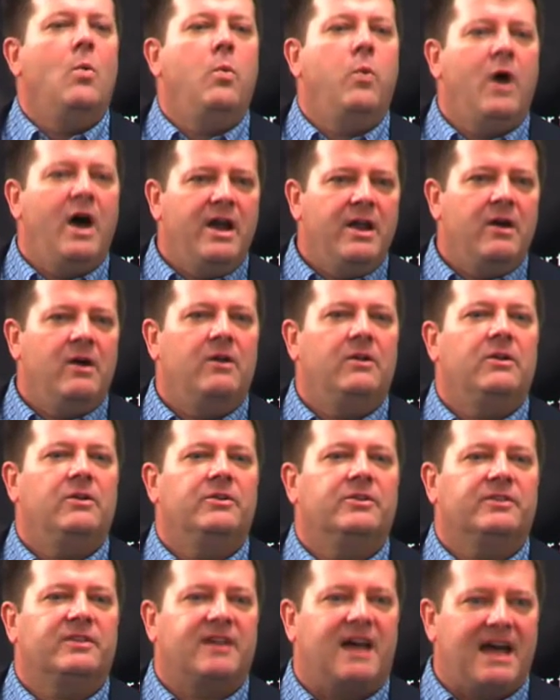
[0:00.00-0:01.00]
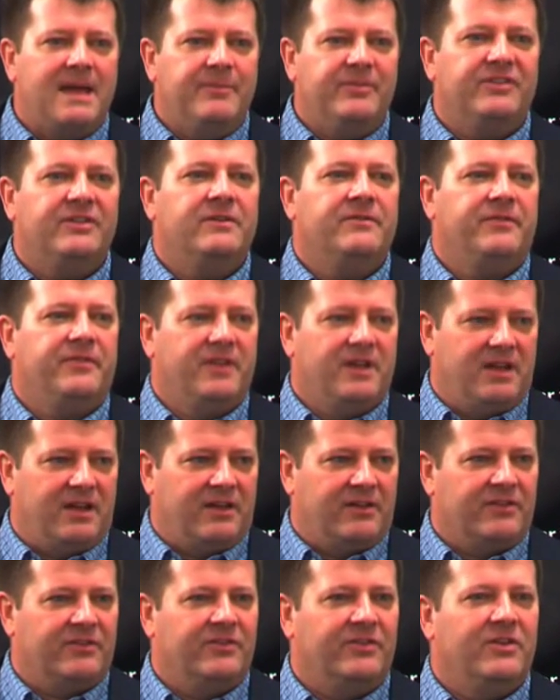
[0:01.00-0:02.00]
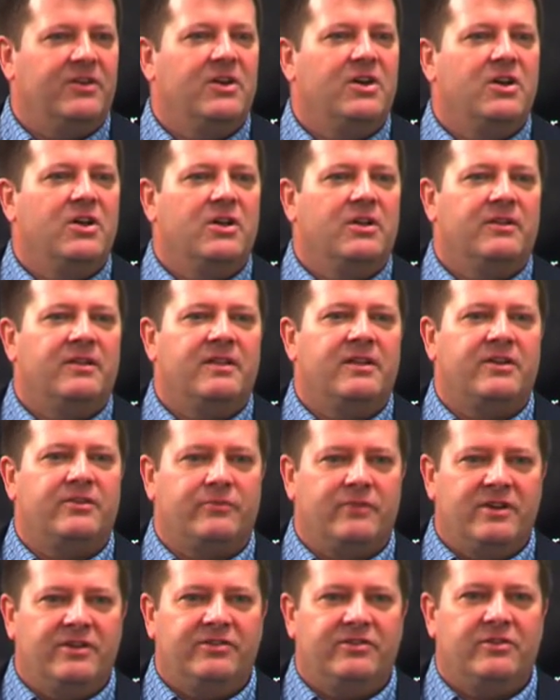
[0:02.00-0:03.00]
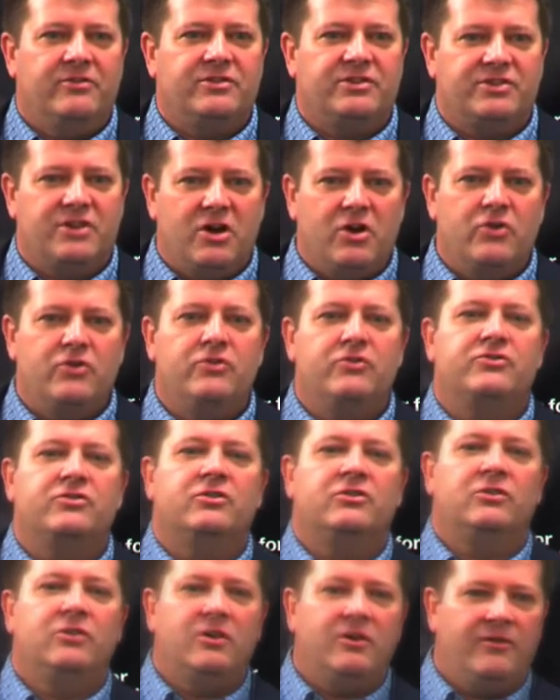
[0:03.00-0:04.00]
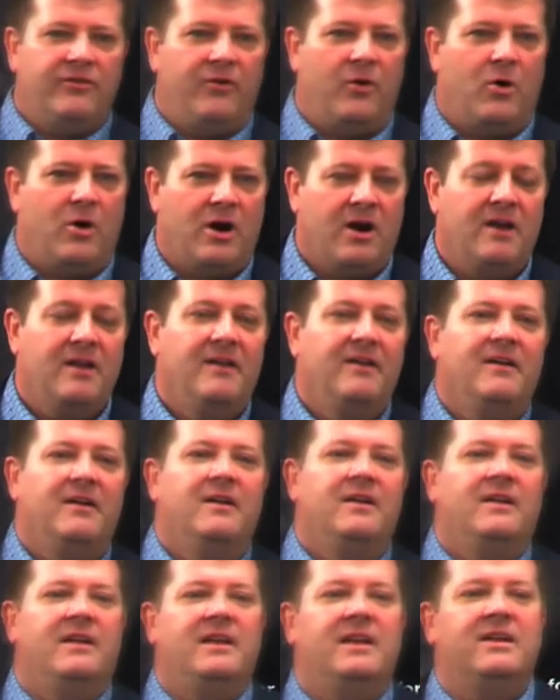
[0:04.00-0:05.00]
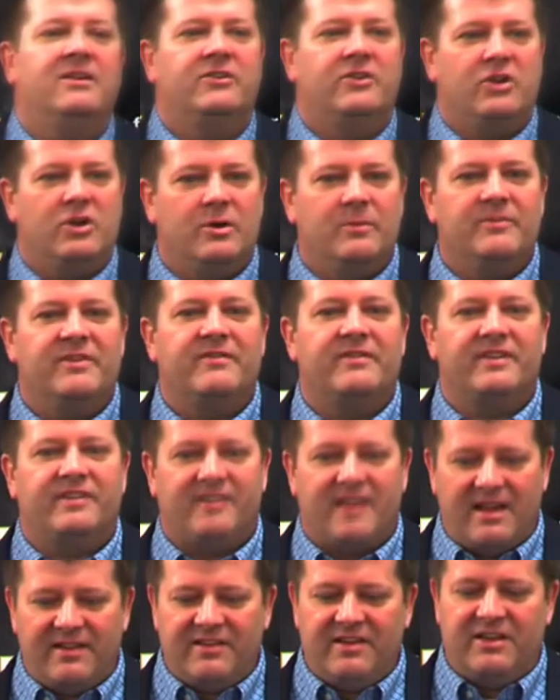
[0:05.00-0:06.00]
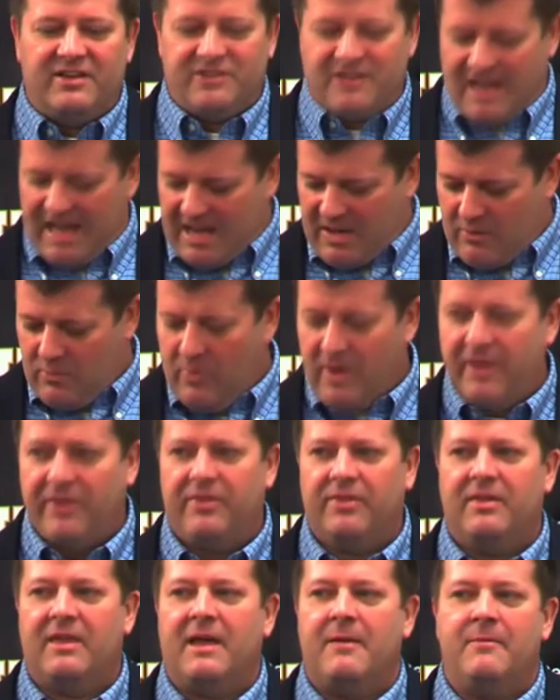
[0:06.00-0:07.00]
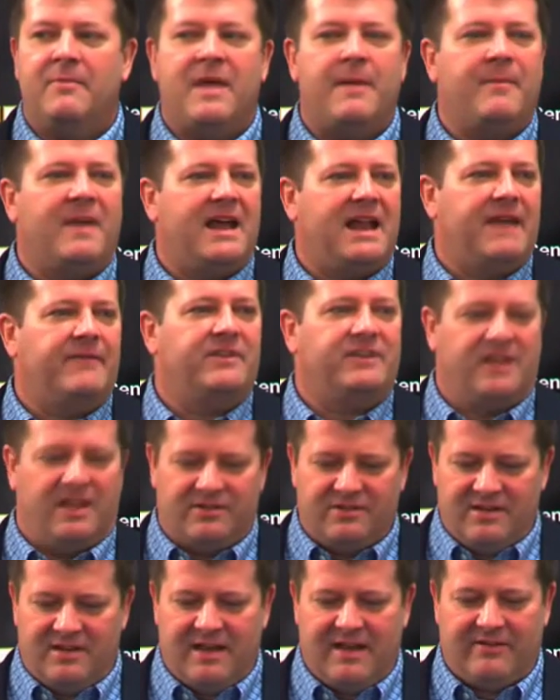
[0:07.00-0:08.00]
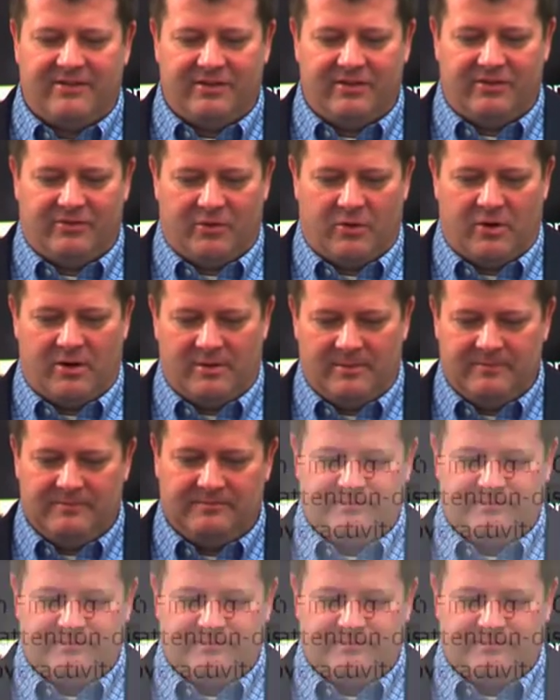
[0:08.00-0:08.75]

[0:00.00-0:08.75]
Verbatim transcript: What types of things does research show you should look for in terms of assessing a child with that might have attention deficit disorder?